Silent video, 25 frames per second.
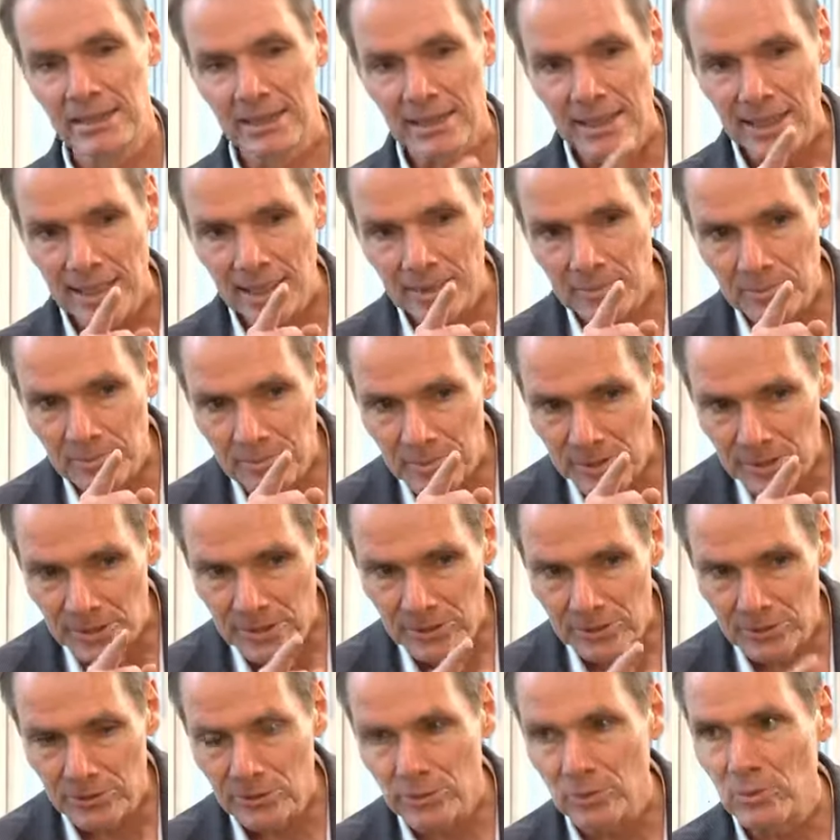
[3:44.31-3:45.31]
I'm going
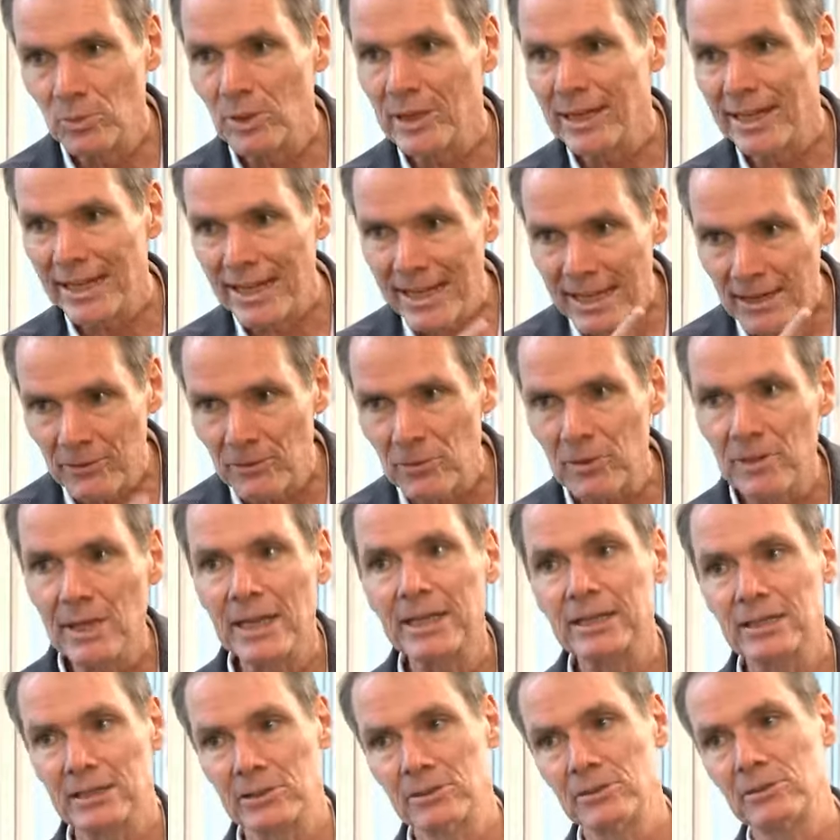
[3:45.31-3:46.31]
to do whatever
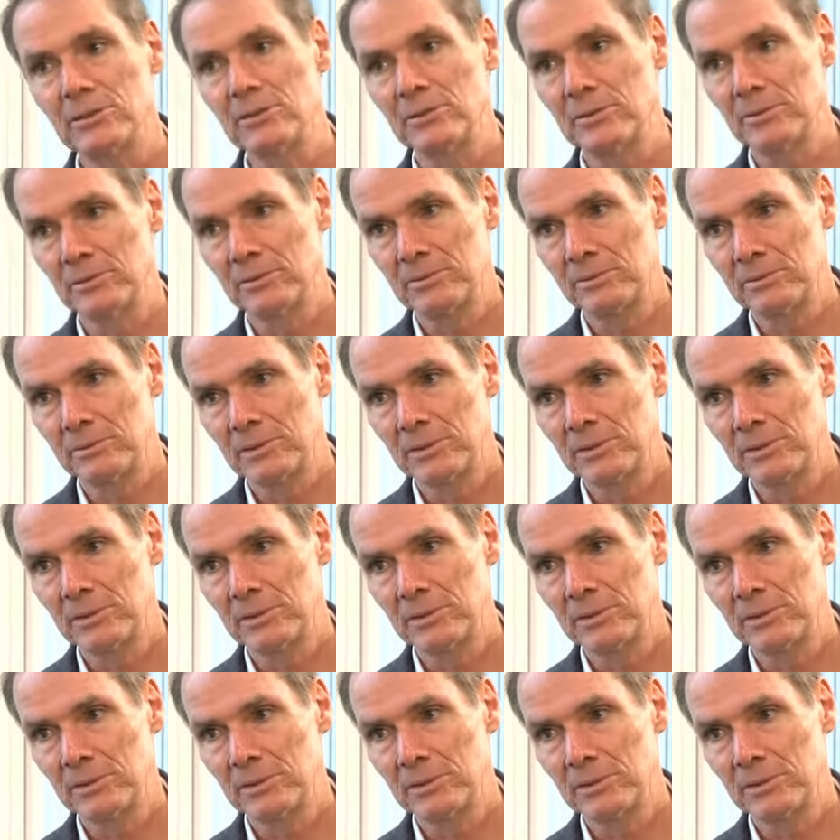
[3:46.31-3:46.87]
I can do